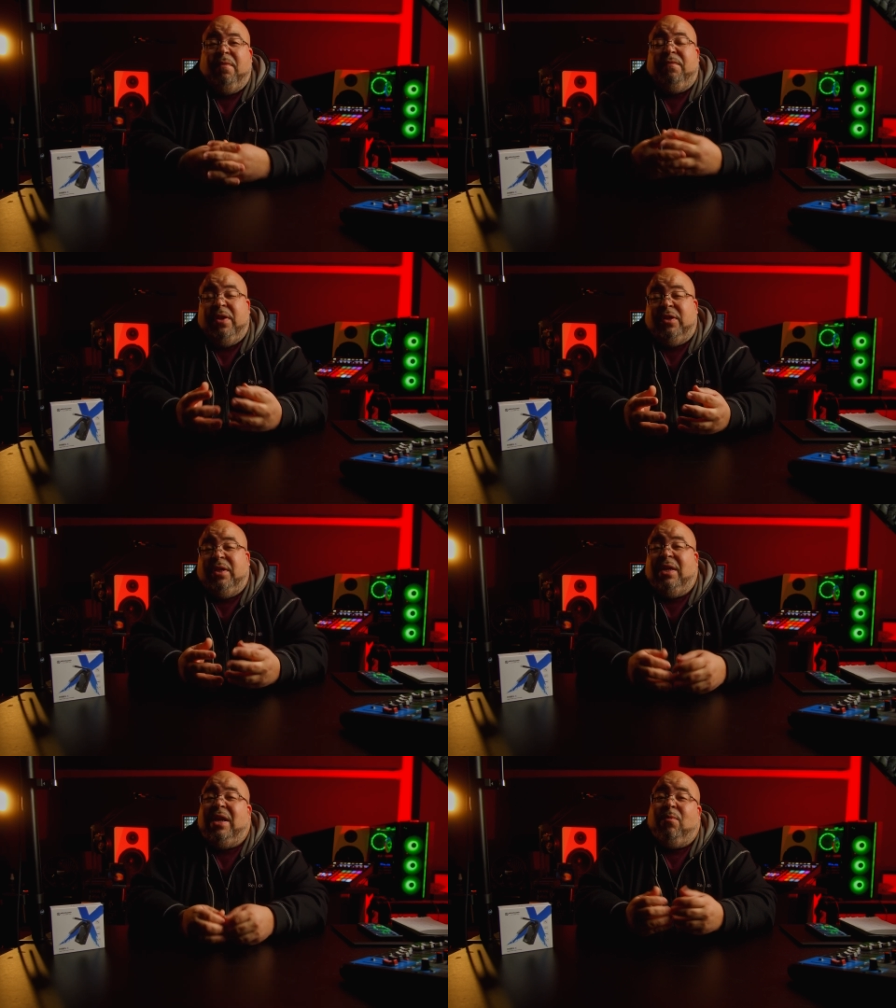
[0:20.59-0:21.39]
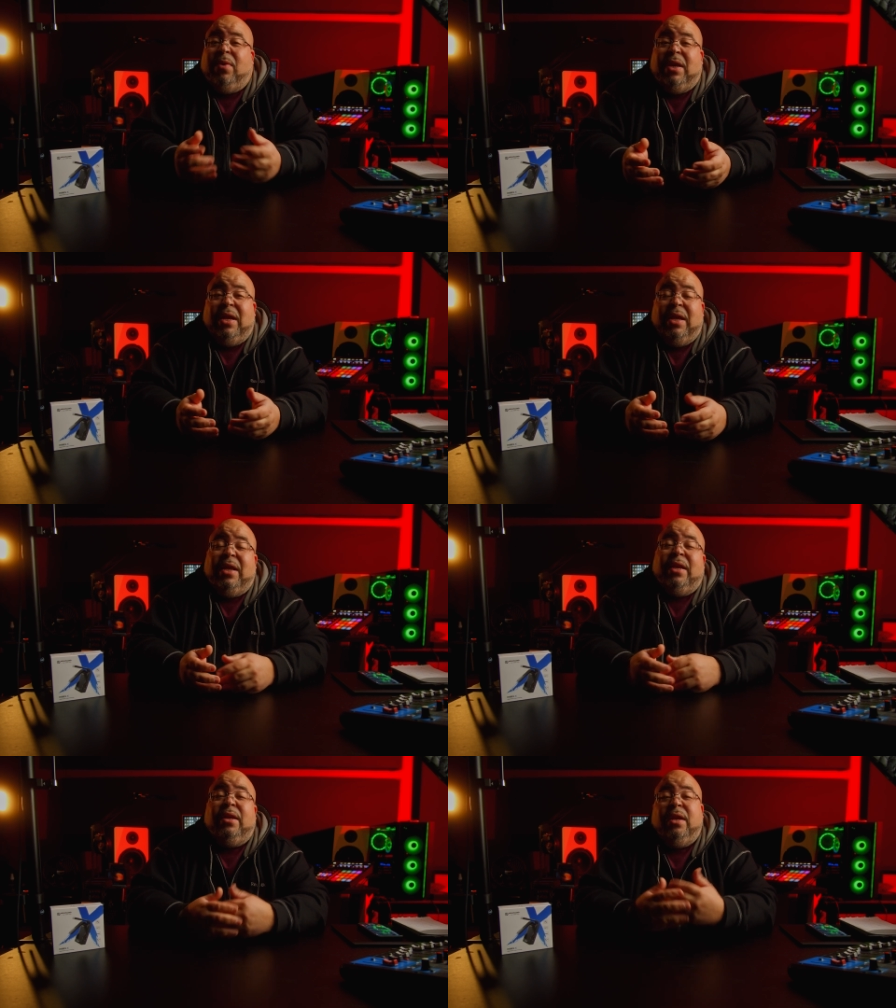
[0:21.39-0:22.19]
Eventually, I went
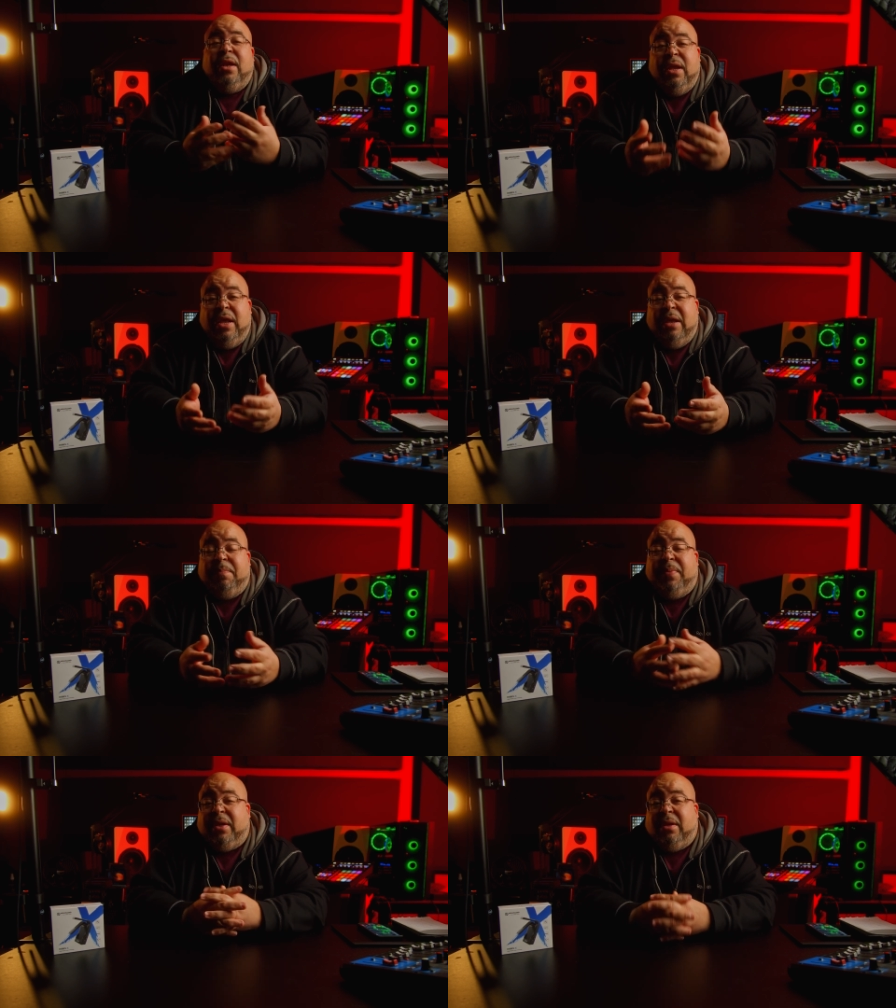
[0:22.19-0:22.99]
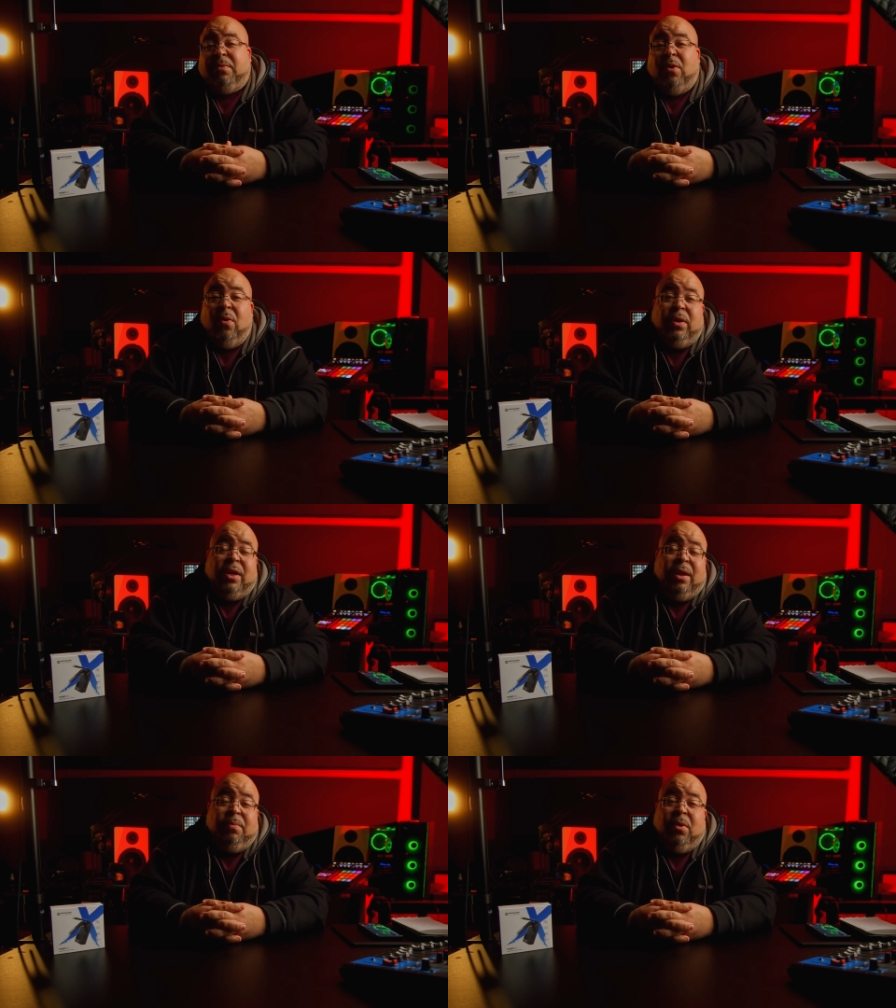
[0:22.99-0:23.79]
ahead and picked up the
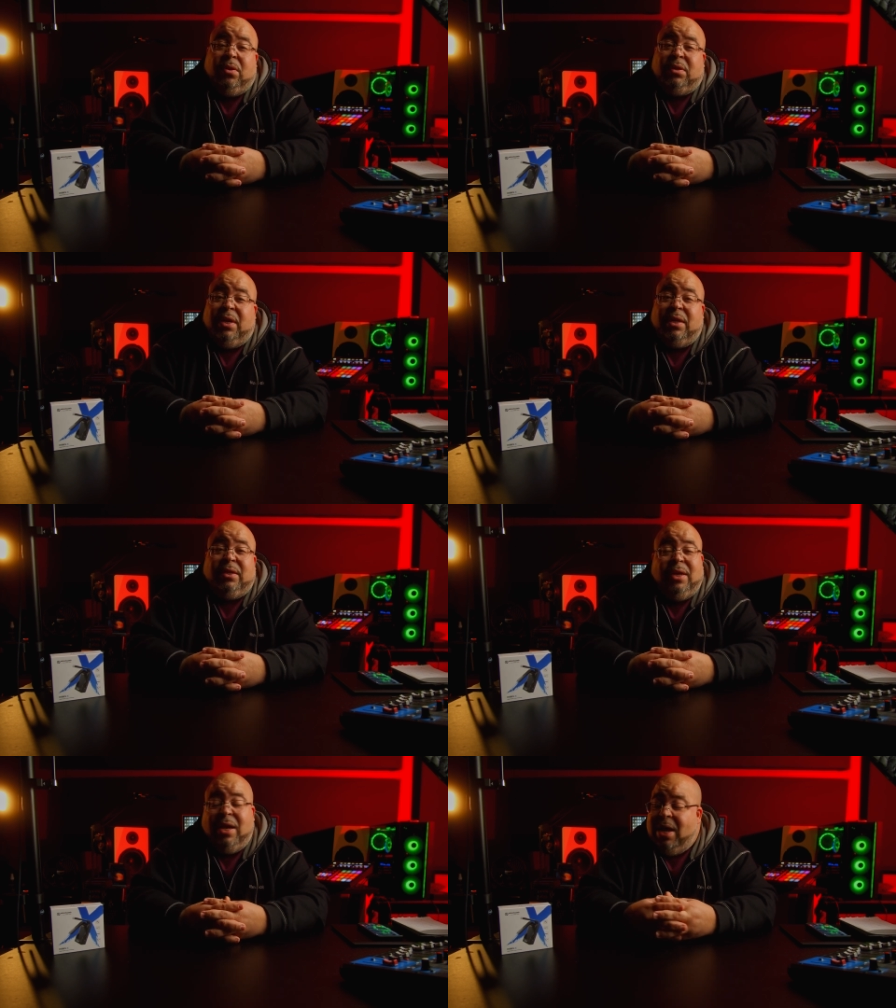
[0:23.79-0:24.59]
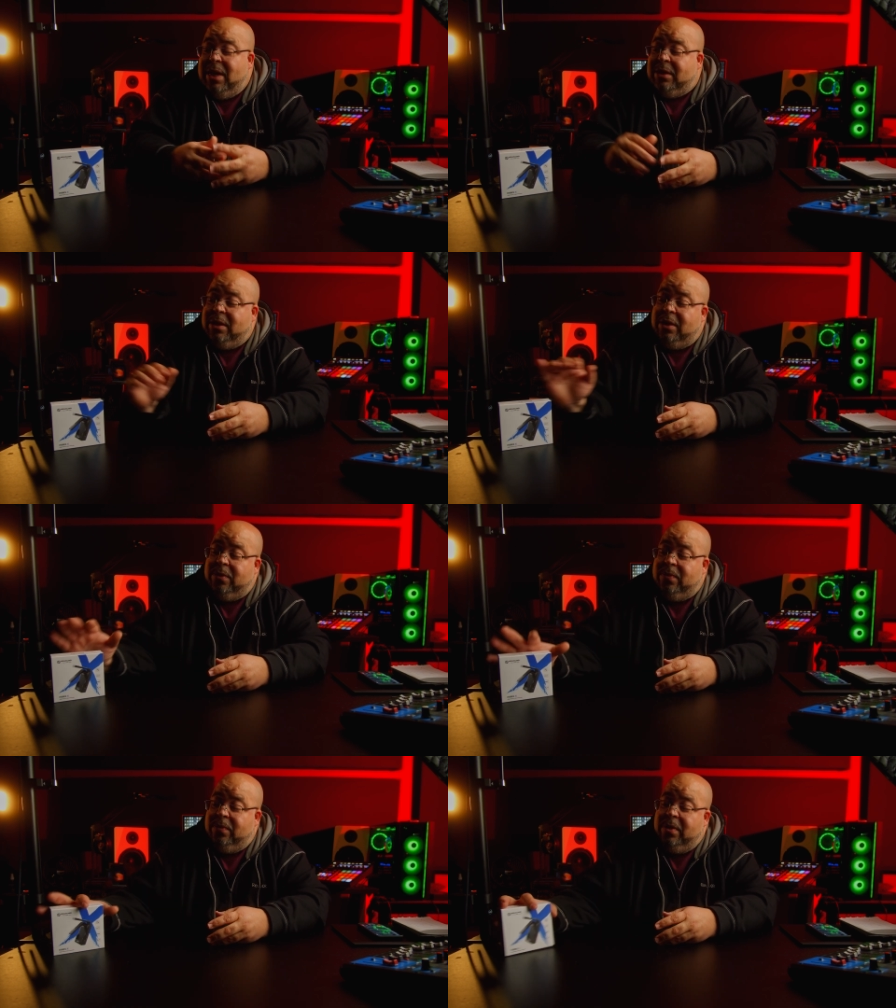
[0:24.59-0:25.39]
Hollyland Mars X. And I gotta tell
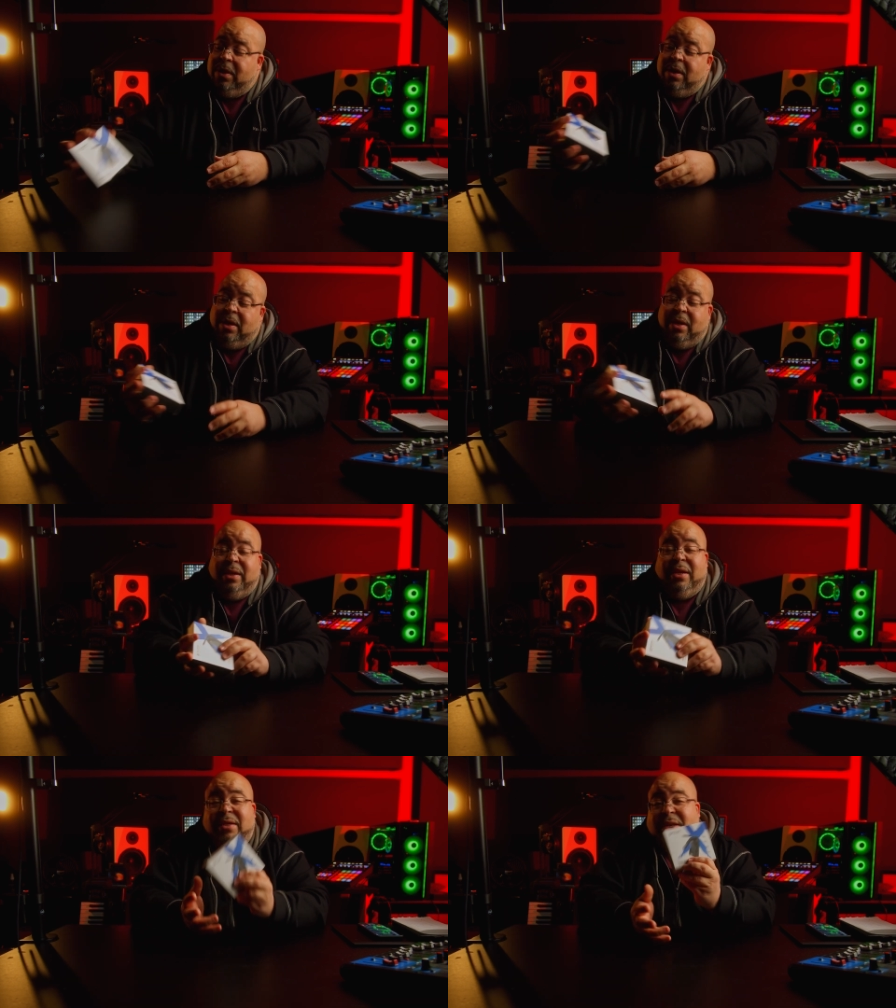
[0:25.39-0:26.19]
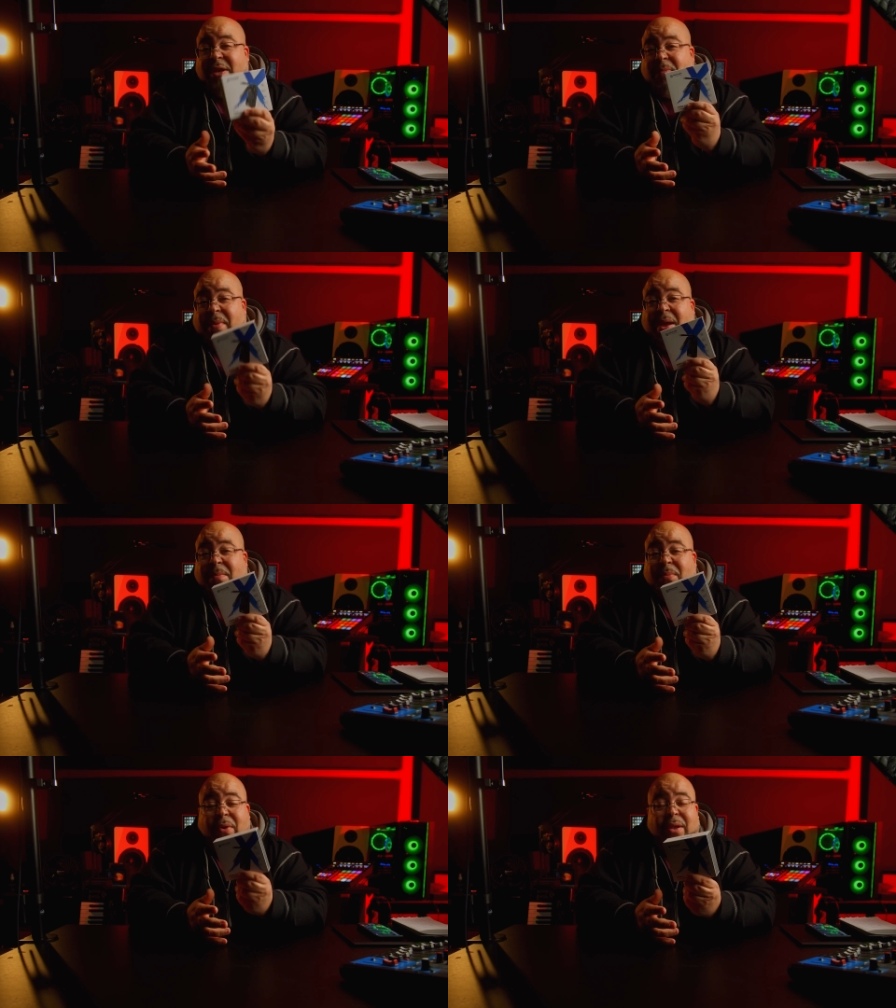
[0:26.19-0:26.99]
you, this little
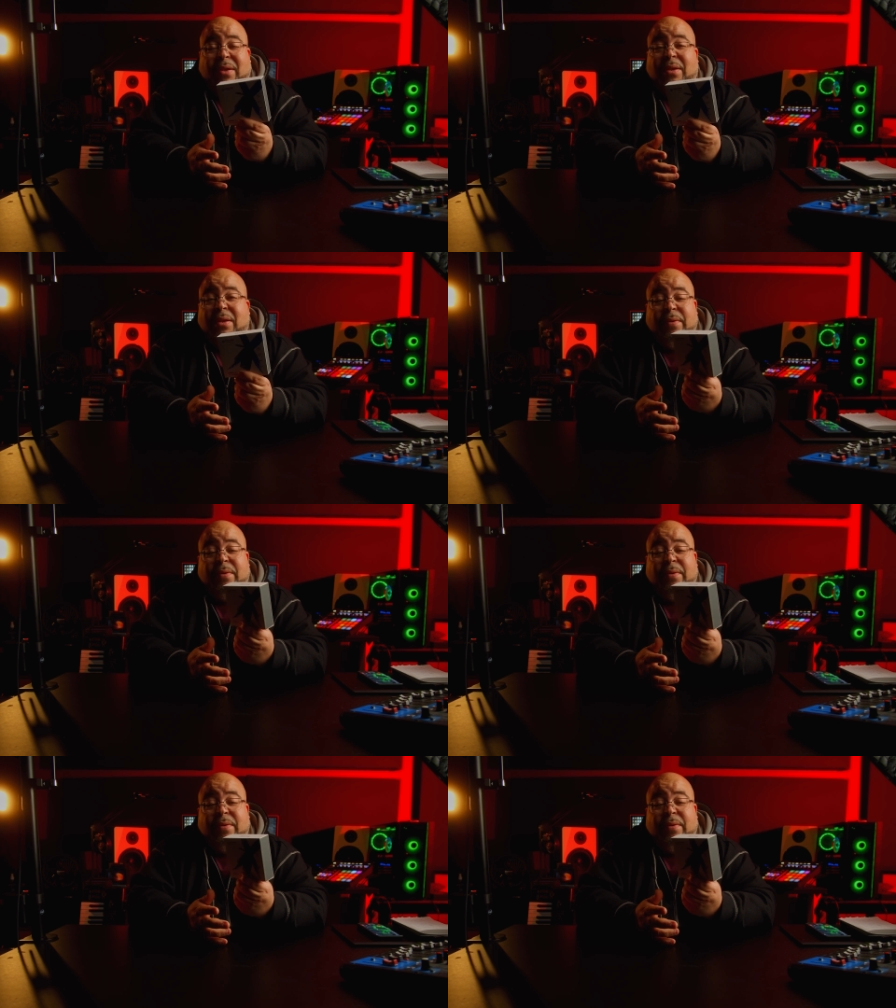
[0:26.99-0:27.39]
bad boy